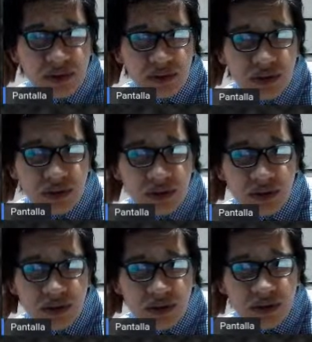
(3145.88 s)

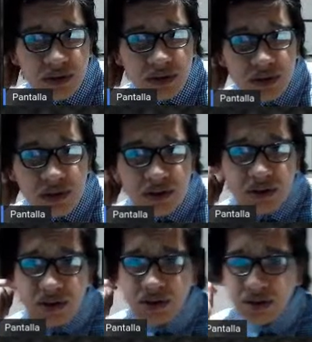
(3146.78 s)

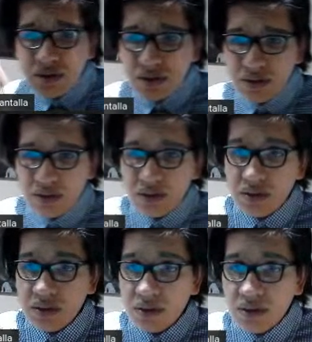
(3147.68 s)

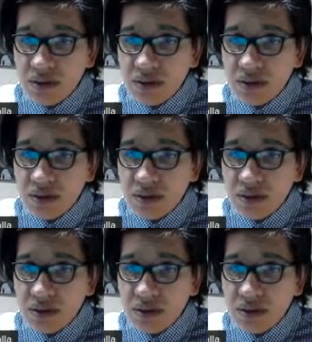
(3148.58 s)
(no one is talking)